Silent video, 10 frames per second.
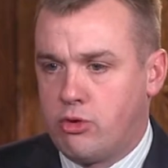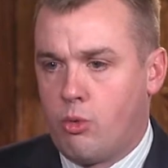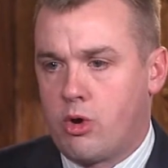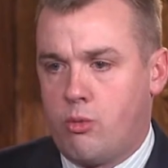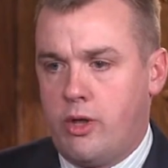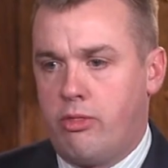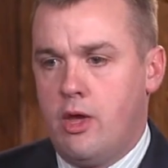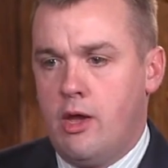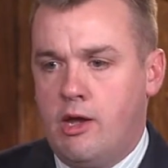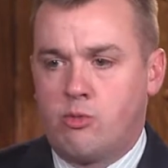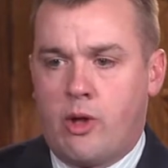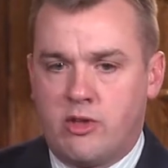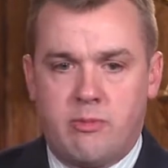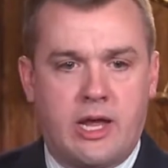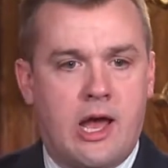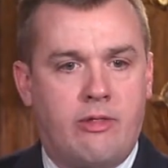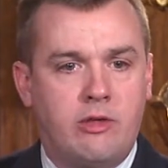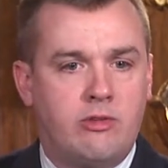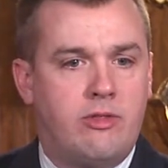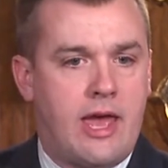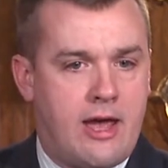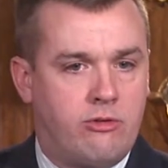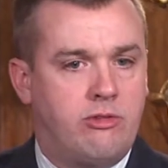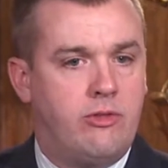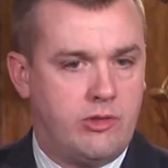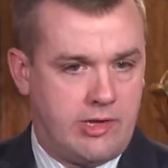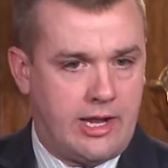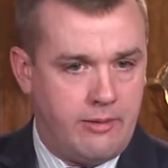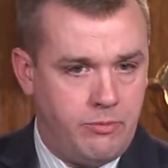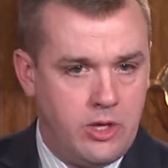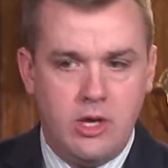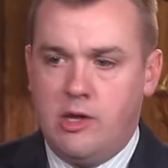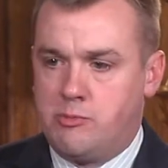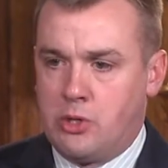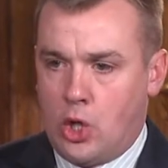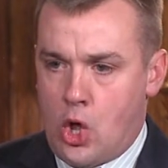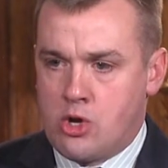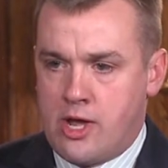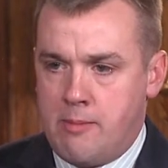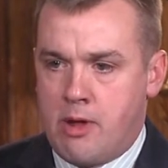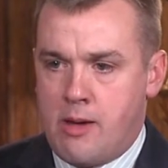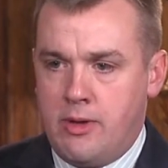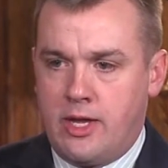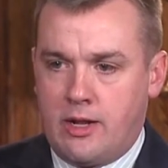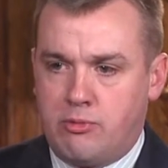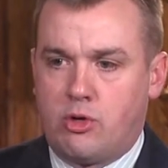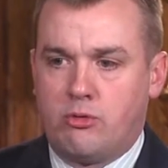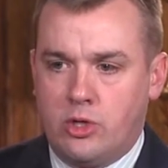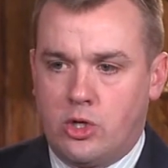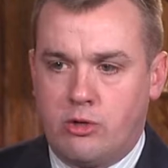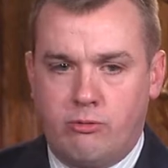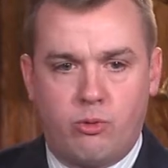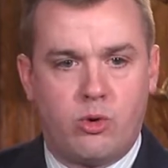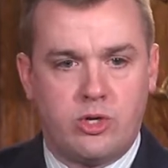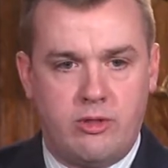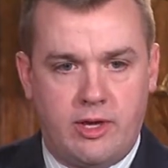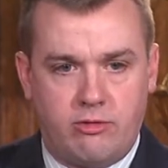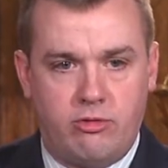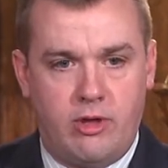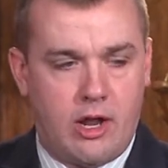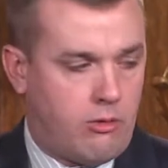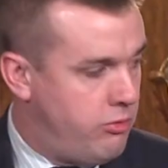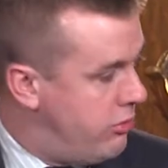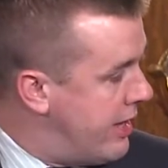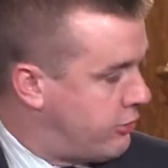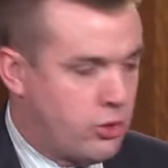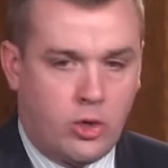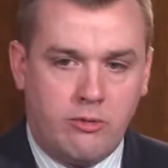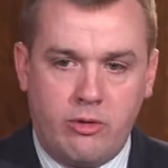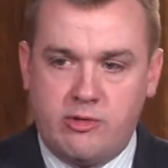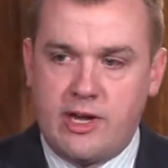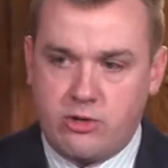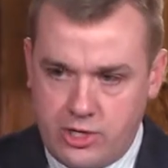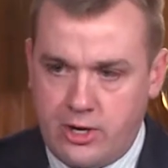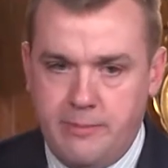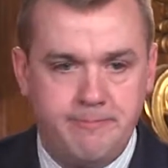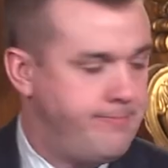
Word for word: to work with, as well as my colleagues in the House and the Senate. It's been a long time coming, and I'm certainly looking forward to this, and I'll now turn it over to the Secretary.